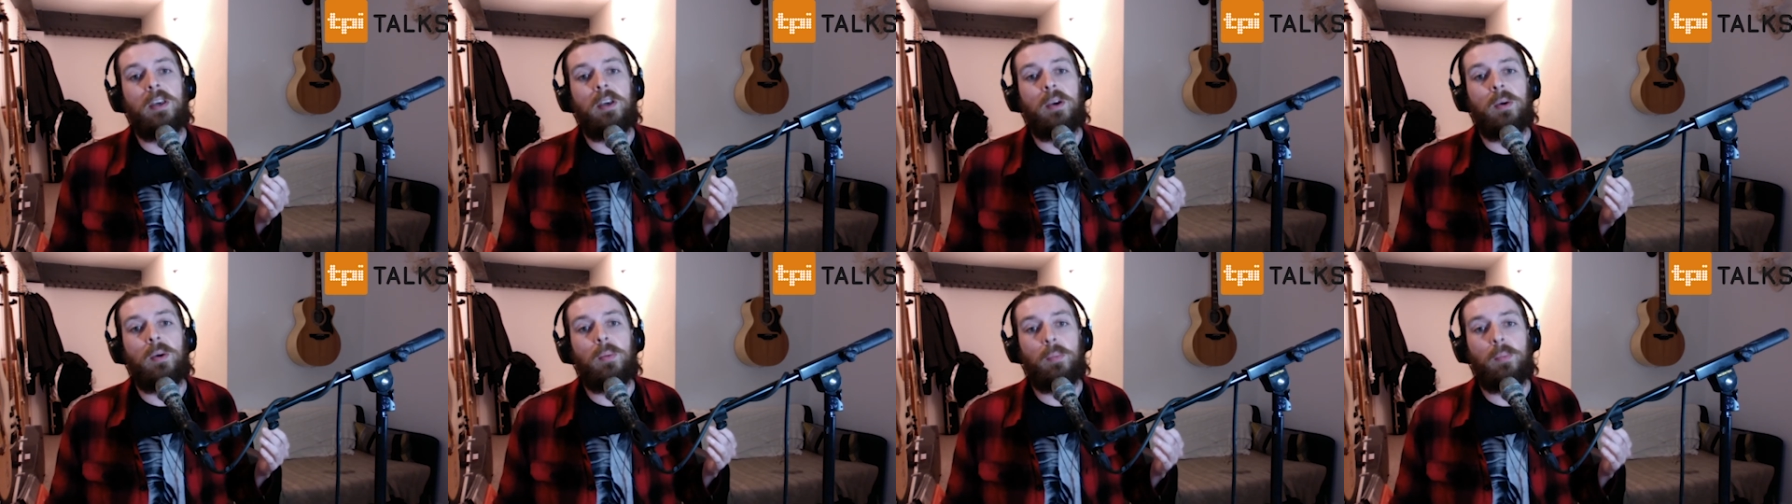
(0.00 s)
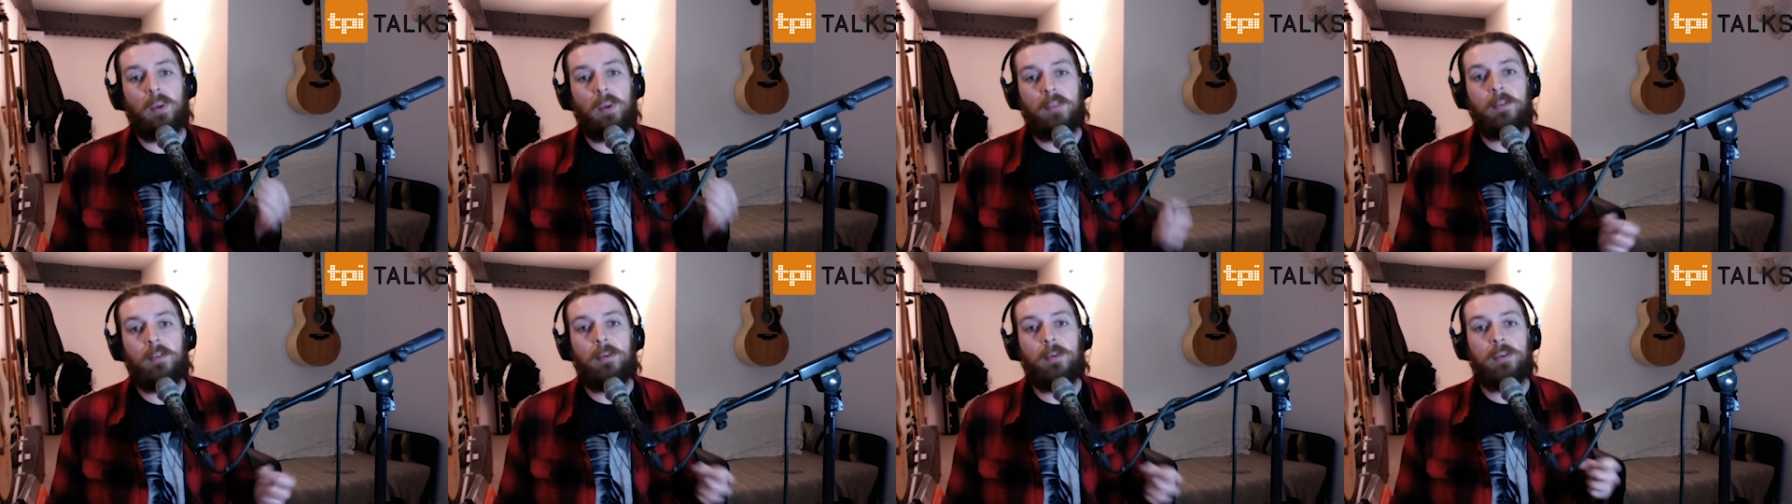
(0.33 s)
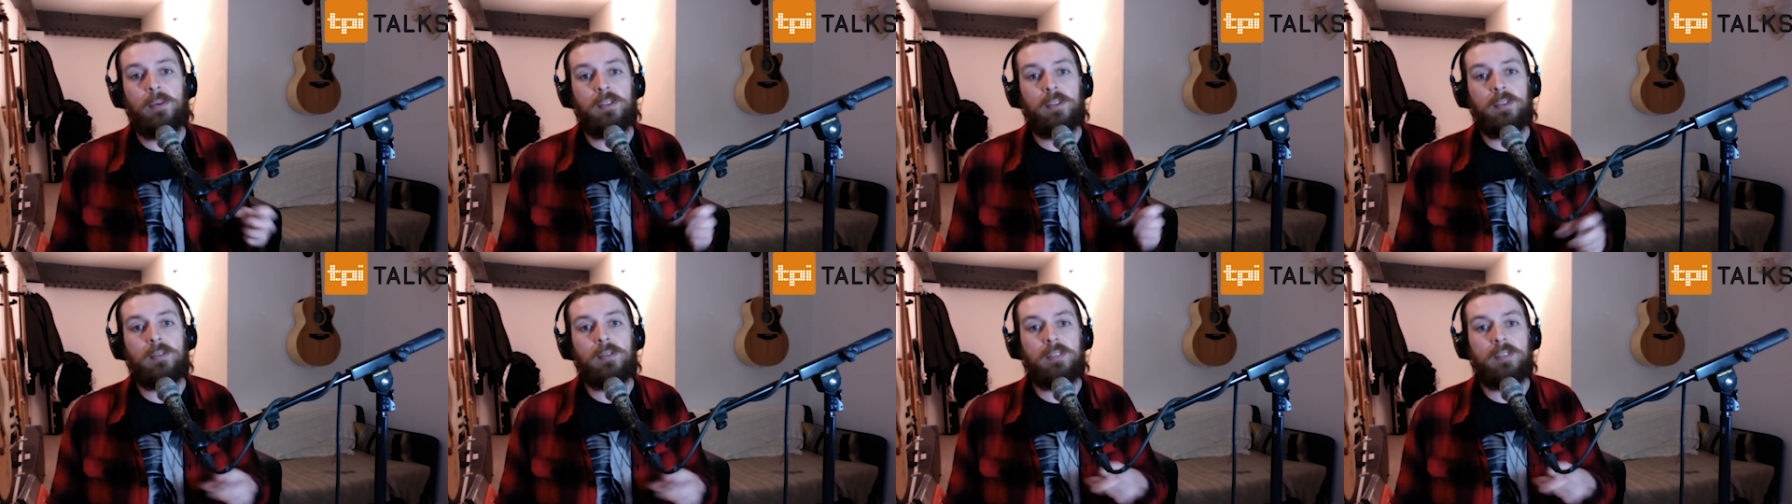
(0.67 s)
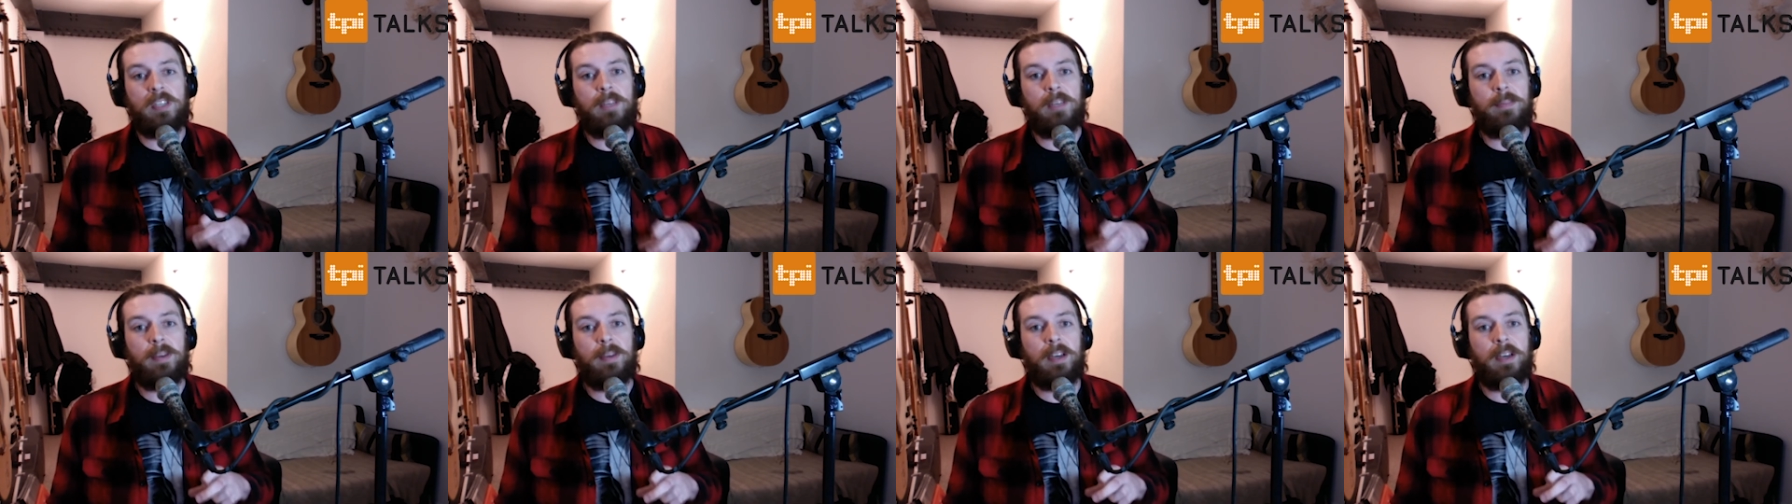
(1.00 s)
we've always used
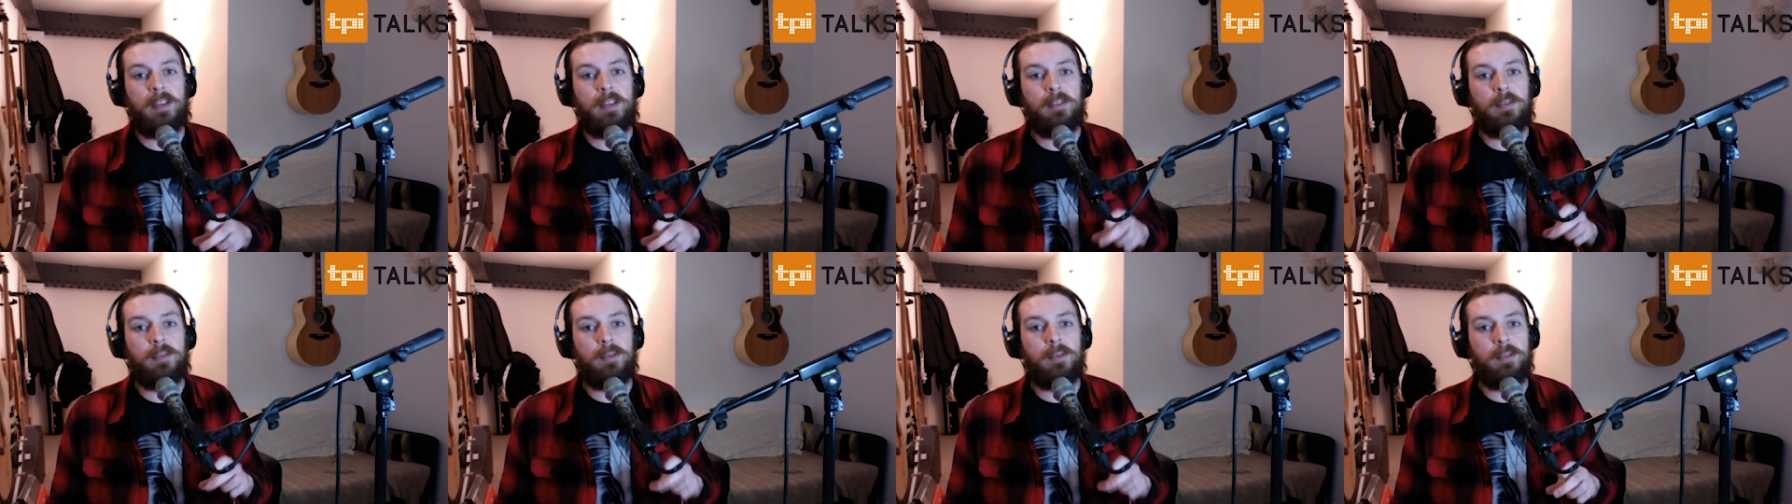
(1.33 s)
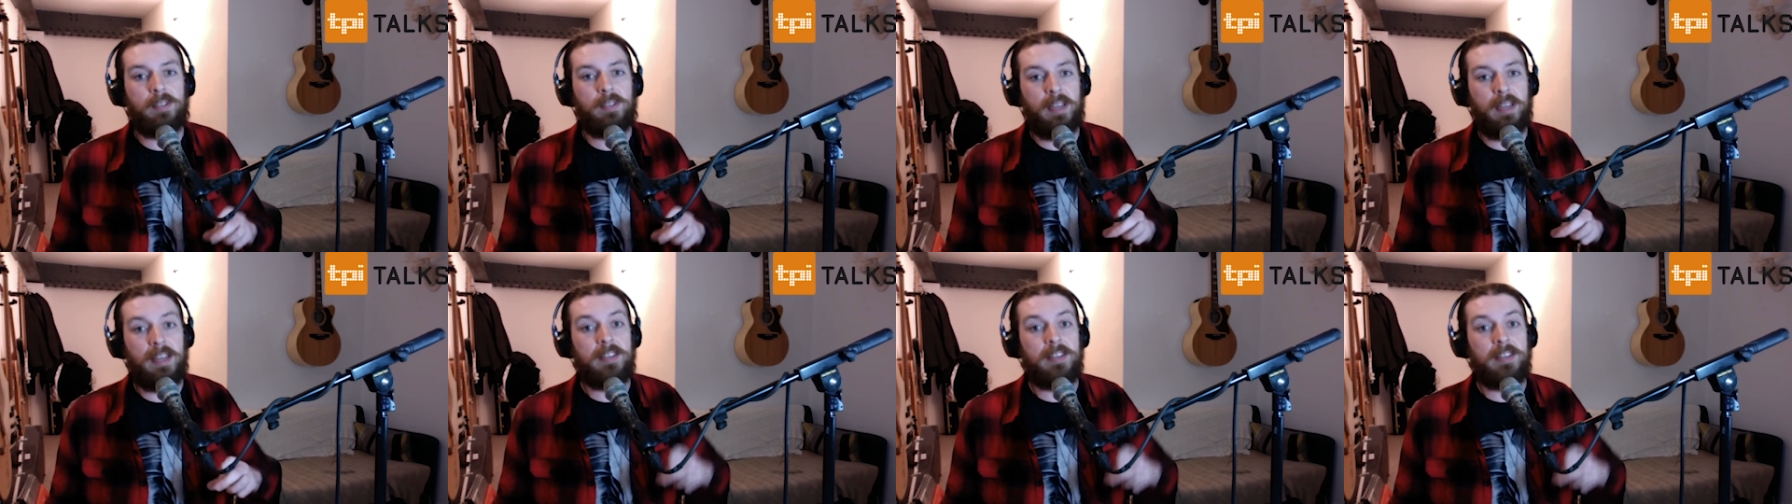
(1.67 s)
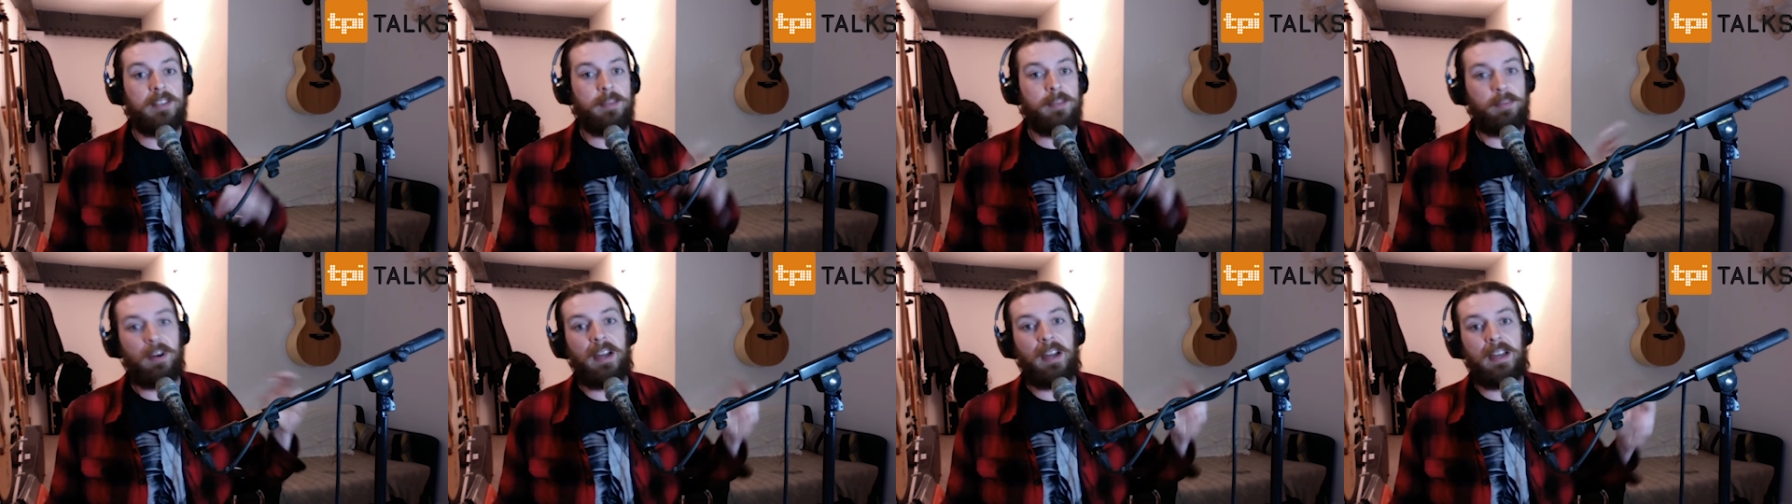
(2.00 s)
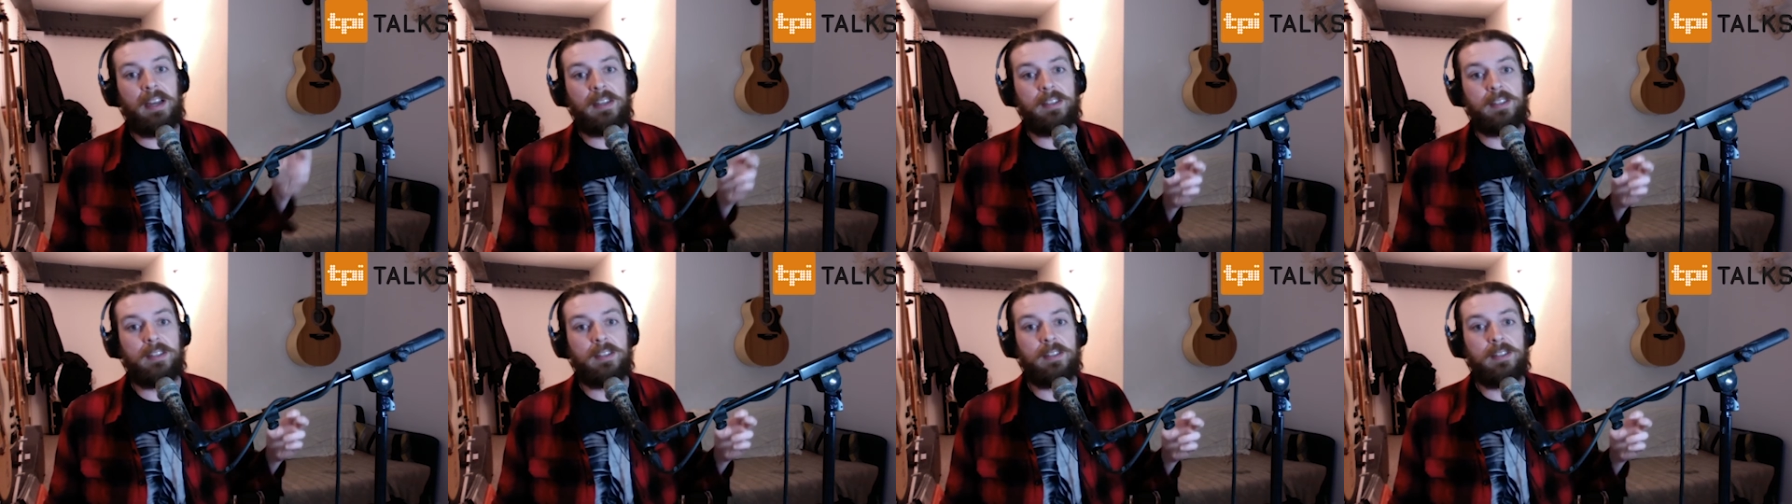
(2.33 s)
TPI Talks as the
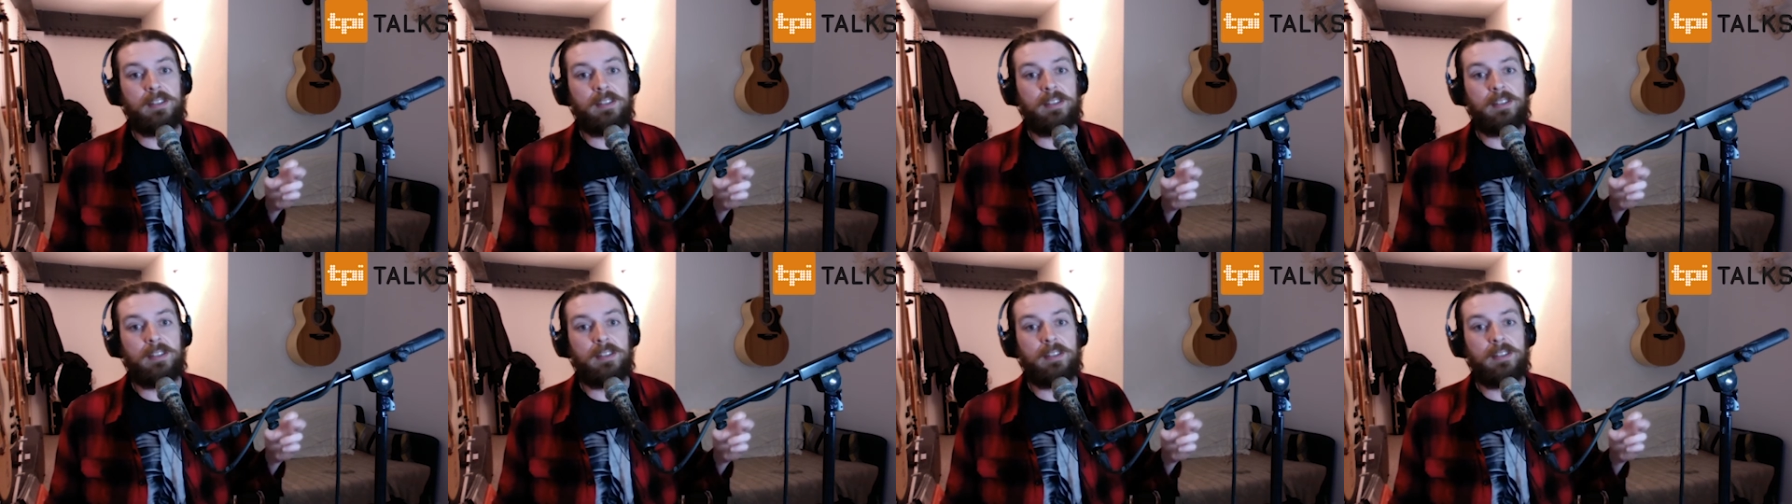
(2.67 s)
brand